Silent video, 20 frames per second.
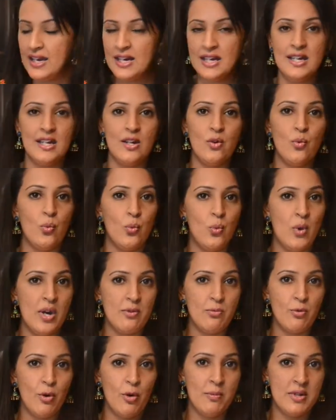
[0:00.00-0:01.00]
in 1
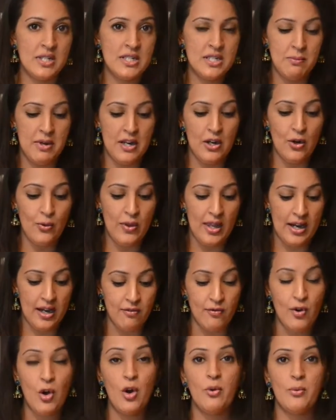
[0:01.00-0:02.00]
Roma tomato that I've
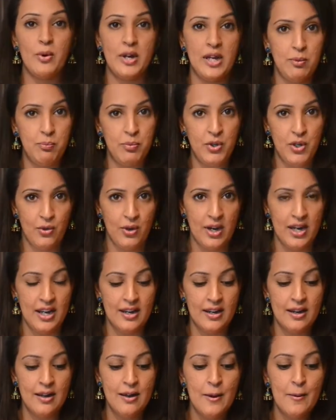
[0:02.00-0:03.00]
already pureed.
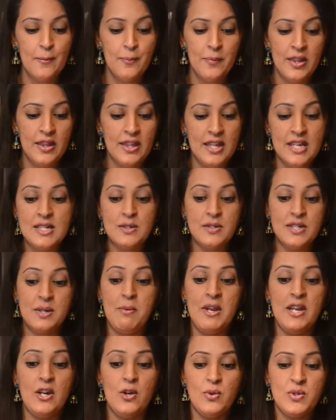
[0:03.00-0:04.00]
This
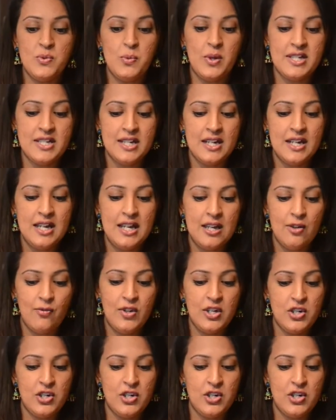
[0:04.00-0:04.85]
tomato is what's going to give the